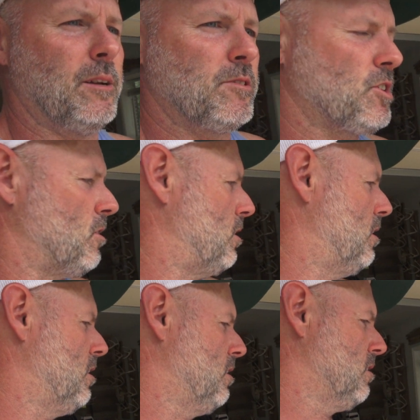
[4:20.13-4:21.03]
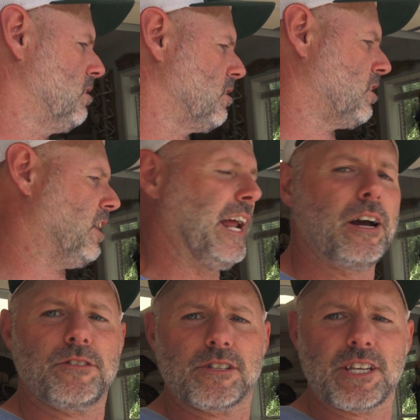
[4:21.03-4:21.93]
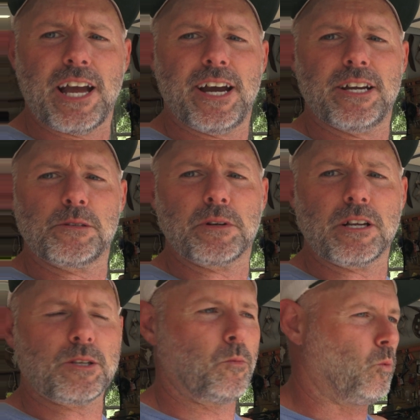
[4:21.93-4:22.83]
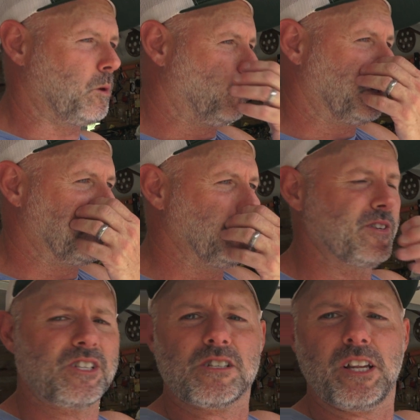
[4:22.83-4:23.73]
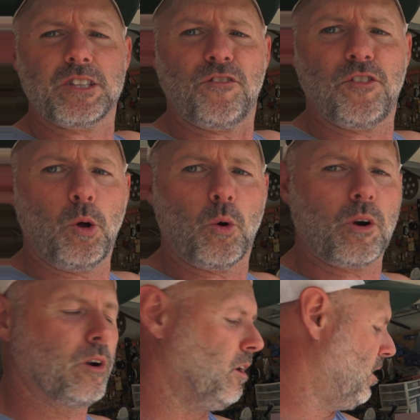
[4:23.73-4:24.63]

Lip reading: I'm just going to cut out the sides, because what I'm wanting to do is insulate the floor